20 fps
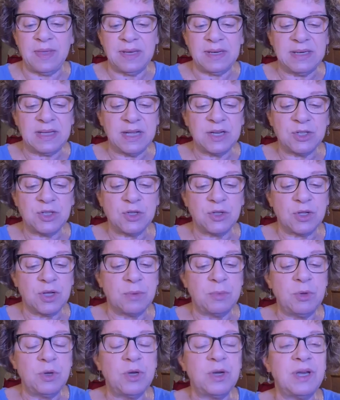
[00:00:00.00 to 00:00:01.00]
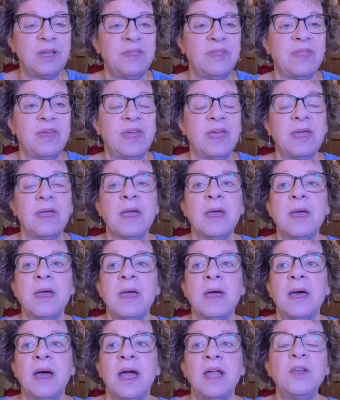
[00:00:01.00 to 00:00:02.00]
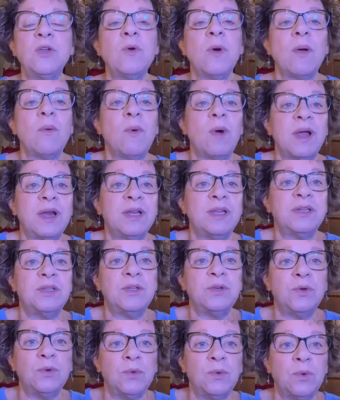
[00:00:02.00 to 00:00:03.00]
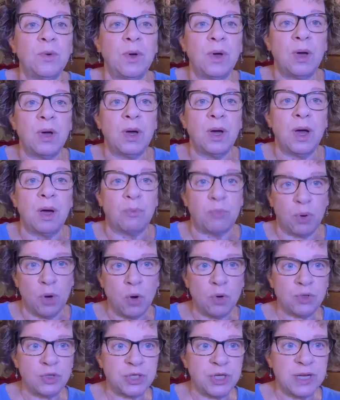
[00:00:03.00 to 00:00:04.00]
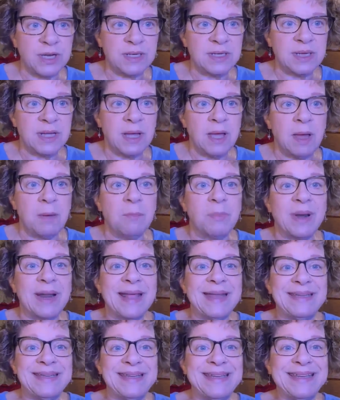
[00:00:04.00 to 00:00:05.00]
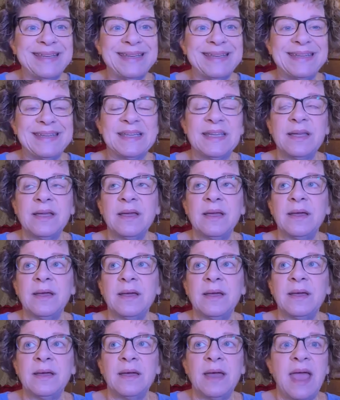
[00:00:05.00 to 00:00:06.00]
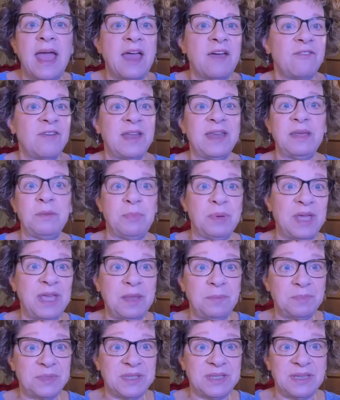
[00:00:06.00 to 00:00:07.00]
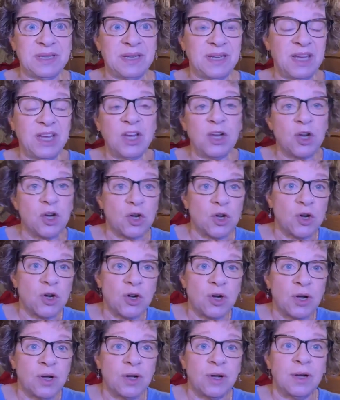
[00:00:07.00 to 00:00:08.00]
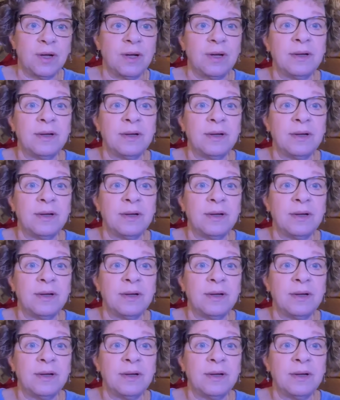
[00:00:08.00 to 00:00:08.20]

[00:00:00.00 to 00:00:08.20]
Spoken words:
The intentional community thing, I knew I wanted to approach it, but I didn't have any peeps here